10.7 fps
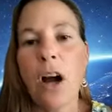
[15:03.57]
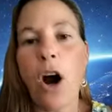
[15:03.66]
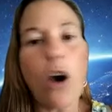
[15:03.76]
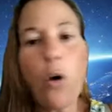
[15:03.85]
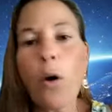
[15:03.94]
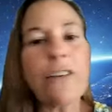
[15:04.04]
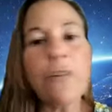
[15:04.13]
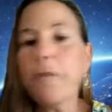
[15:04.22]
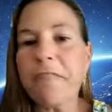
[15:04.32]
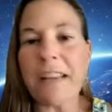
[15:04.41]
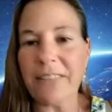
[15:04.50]
are going to
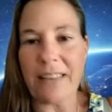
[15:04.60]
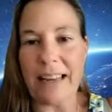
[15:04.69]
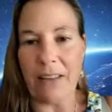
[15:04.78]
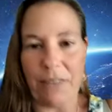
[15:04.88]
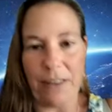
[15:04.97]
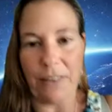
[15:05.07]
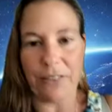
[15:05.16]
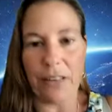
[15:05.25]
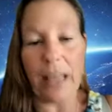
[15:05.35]
fix any of this.